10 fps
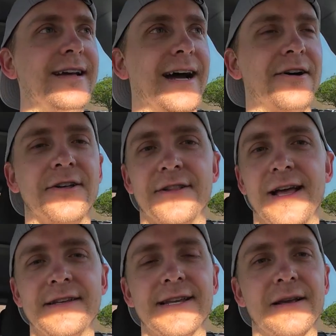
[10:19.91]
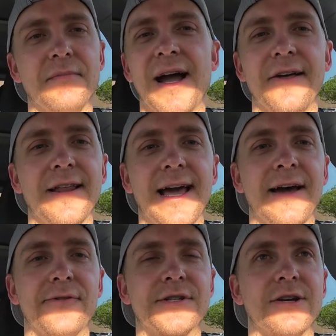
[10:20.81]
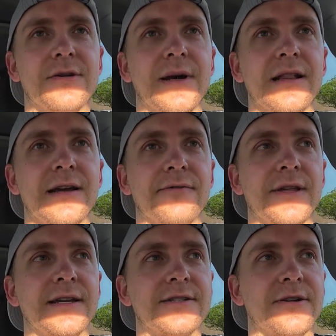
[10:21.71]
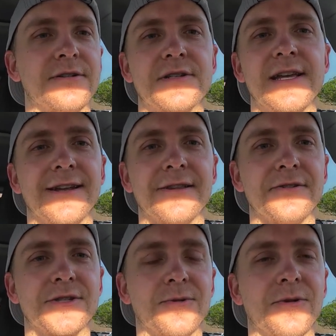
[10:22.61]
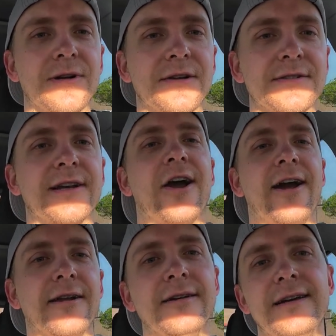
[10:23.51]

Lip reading: I don't know, the last like mile and a half or so, my left leg started just getting a little sore, and I was like, all right,